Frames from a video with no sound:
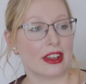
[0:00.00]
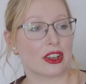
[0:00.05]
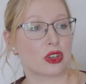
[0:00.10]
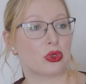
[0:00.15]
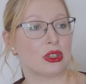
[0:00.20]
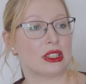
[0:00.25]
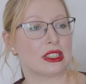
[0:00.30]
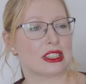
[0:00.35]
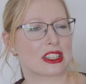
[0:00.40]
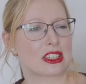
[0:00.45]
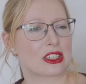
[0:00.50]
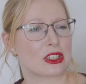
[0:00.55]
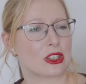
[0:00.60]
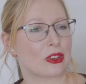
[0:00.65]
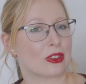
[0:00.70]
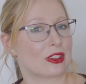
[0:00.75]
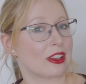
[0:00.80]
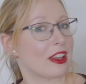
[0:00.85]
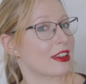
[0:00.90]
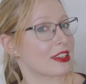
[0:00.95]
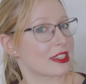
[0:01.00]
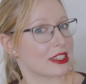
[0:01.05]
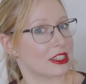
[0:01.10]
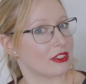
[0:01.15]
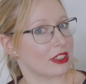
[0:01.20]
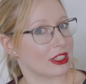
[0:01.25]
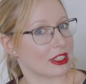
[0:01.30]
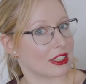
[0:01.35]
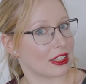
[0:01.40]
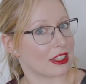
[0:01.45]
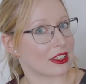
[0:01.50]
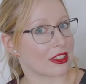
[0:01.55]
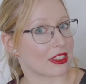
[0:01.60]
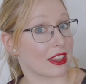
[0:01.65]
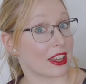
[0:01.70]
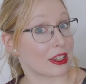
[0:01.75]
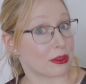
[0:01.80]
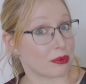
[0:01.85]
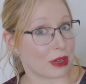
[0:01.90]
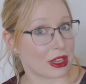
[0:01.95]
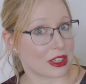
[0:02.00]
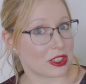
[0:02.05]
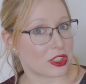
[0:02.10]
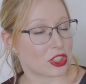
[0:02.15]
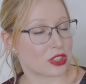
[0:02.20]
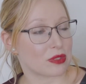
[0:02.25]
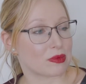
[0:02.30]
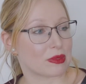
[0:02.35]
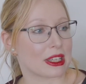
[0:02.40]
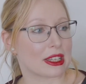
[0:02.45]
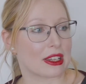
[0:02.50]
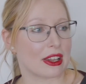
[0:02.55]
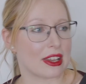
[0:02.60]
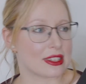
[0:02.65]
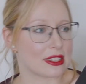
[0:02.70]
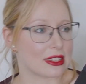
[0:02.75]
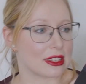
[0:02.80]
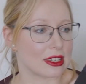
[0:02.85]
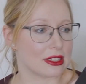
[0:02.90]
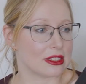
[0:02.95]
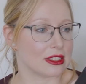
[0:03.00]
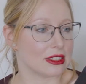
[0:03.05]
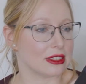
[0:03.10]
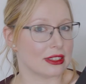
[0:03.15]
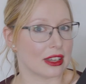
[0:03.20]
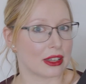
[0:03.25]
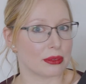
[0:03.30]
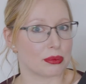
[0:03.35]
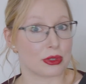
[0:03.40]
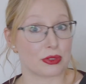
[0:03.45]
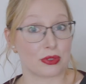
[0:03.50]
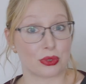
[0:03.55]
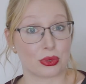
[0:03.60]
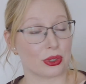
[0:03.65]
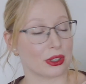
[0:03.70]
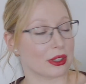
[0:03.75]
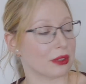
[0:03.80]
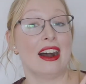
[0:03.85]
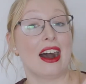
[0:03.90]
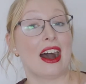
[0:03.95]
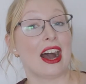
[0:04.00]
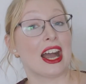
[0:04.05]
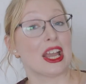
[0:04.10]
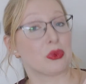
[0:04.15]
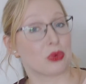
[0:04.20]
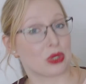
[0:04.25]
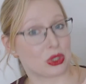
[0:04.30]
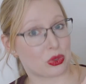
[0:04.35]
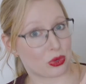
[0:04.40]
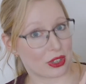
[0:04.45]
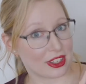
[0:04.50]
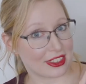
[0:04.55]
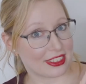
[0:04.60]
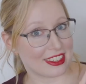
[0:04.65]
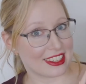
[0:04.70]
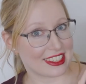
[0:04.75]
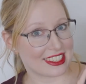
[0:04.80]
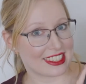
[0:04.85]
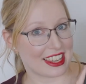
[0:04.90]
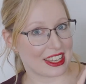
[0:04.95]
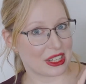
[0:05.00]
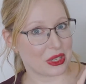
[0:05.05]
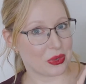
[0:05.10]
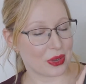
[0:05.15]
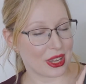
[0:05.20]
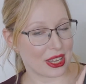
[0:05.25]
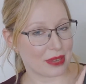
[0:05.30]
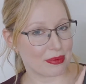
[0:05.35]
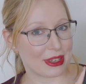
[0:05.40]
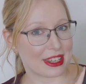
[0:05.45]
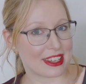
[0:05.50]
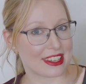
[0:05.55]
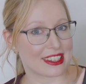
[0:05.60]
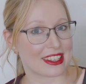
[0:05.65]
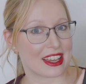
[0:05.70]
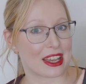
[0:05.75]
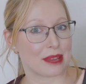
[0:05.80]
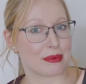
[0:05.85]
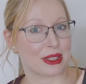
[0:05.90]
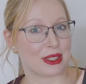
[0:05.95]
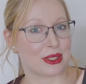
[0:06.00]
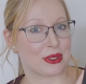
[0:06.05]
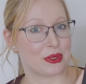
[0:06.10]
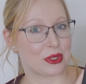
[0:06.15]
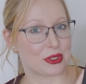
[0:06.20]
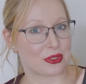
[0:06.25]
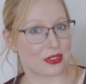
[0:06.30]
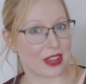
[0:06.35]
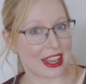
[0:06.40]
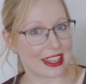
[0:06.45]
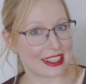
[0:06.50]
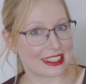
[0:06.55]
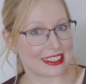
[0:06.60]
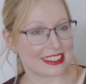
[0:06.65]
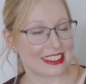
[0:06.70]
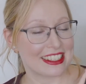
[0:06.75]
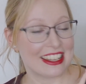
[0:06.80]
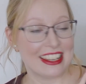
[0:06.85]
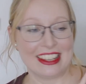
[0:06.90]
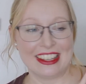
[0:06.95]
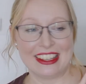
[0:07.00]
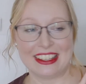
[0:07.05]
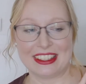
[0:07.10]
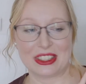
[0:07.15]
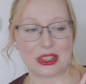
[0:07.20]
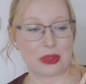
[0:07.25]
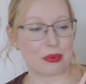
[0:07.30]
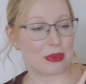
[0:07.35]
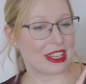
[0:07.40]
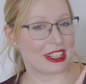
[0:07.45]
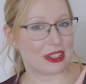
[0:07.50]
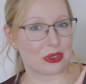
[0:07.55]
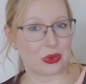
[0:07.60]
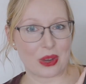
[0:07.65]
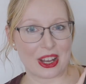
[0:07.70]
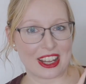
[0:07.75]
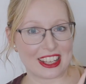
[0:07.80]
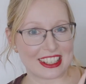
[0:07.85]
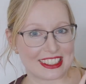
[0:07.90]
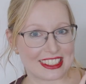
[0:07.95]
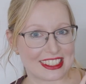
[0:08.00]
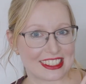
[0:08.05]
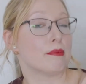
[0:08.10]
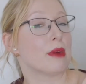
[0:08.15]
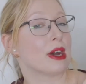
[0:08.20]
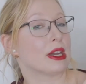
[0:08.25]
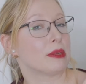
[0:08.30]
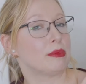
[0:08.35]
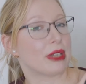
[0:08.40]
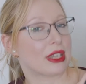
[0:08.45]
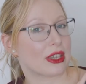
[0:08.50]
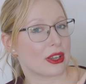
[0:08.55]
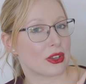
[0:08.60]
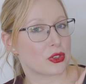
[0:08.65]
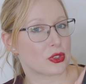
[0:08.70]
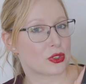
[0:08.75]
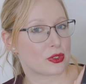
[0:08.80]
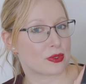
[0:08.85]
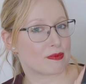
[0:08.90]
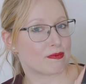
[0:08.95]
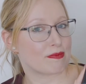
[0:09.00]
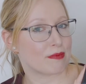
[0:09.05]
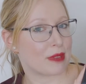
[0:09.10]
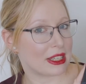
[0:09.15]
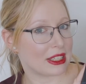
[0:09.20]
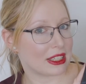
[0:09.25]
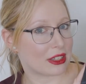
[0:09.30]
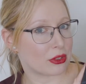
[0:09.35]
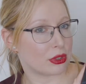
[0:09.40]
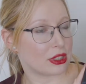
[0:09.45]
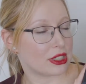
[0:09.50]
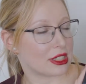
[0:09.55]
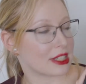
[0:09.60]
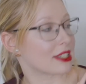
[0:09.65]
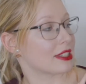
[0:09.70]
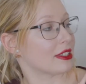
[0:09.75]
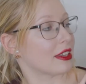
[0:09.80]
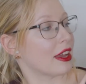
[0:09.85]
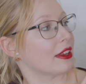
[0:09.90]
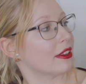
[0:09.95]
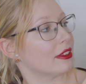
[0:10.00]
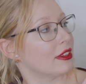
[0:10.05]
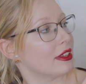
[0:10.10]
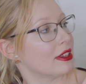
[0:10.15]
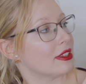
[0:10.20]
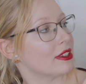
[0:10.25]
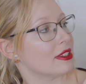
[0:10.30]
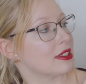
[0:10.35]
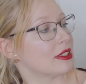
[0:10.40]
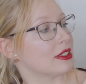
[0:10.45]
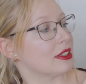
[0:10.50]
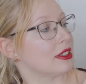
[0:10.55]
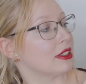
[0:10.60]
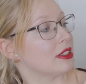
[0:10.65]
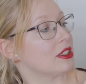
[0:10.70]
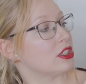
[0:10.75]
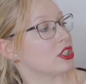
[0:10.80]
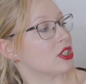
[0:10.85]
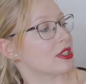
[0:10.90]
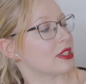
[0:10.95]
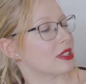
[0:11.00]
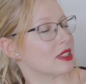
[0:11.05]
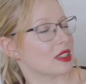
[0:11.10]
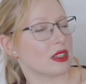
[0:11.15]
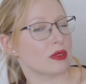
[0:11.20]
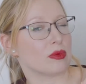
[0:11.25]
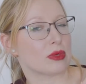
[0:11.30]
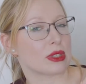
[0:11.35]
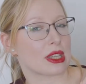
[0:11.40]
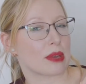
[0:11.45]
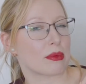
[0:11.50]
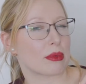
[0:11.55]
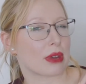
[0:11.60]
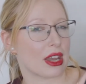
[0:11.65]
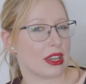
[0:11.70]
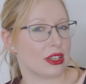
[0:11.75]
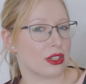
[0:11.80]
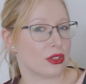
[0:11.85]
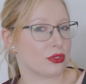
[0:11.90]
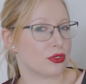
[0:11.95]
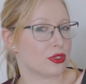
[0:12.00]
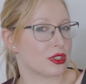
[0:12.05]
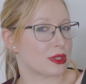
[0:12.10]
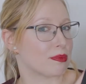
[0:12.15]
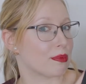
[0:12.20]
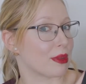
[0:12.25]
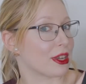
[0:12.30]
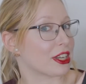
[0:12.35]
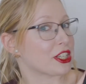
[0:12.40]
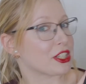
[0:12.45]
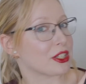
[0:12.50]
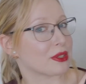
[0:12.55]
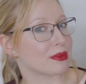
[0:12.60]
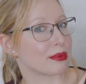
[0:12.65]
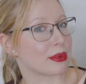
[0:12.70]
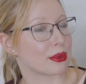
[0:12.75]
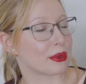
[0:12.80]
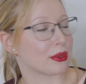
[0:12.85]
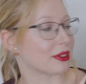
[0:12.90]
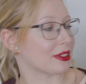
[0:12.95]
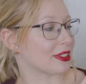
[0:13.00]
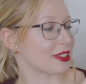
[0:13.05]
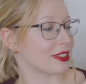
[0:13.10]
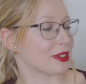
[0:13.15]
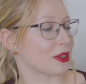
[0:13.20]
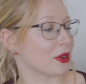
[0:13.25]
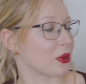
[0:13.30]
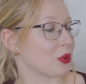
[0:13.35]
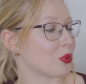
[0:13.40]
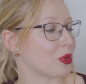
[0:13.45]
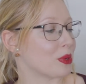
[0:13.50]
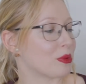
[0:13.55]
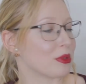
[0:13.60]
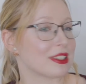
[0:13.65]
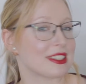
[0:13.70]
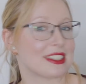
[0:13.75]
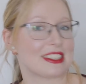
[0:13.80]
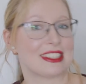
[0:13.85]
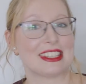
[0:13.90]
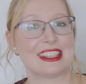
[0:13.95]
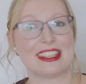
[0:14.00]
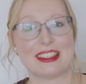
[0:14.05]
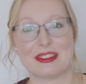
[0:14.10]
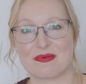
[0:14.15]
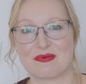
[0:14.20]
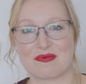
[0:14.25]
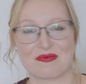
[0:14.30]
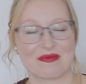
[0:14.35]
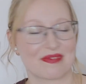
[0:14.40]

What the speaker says: critics don't like Stephen King that much, at least they did not before. I would read this anyway because I'm a huge fan, no matter what, but because many critics like this, it just seems some kind of special book, so we will see.